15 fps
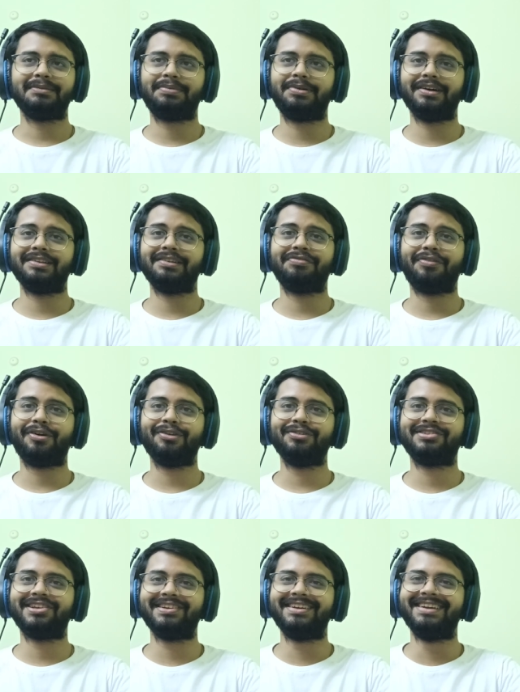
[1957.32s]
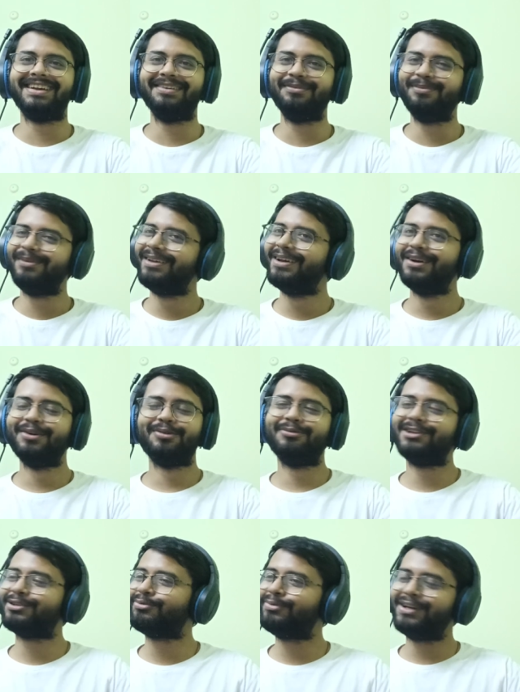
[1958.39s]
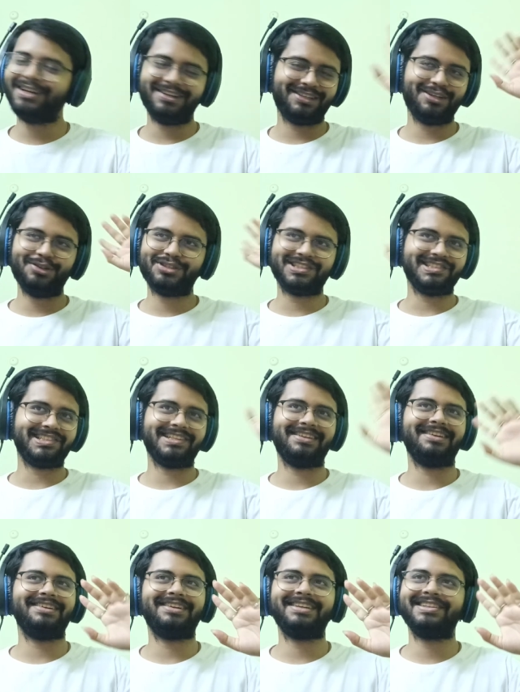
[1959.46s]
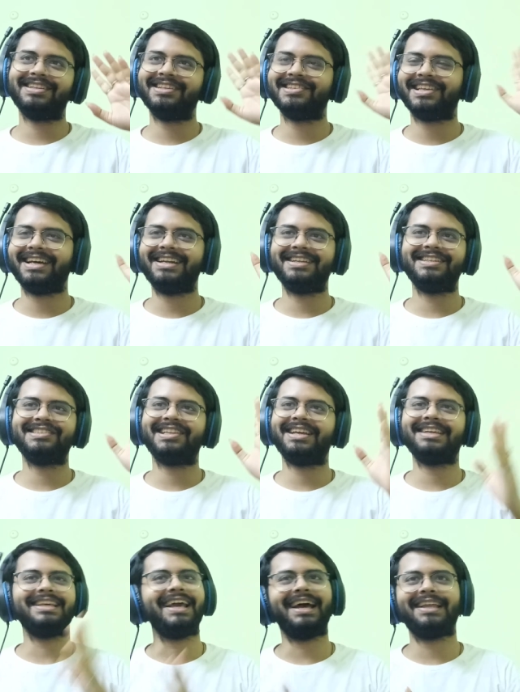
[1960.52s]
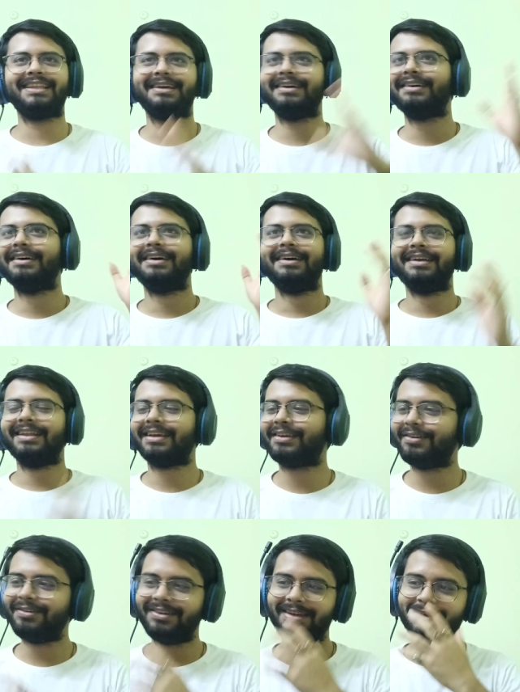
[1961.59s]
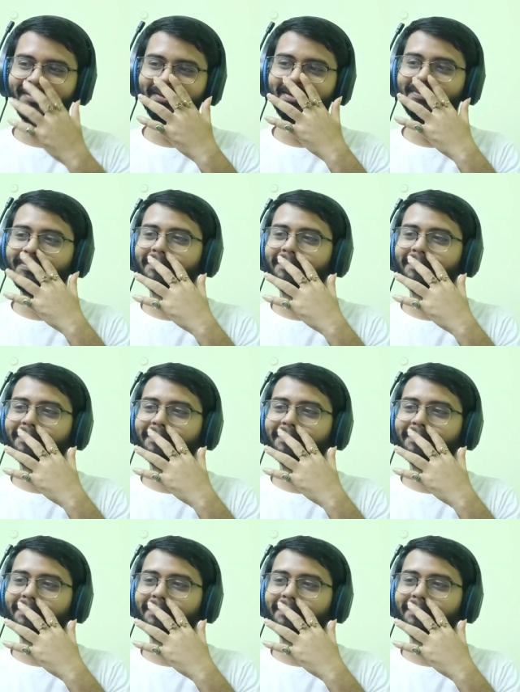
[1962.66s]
the brother follows him with weird delusions in his head. He's like, yeah, the like, you know, like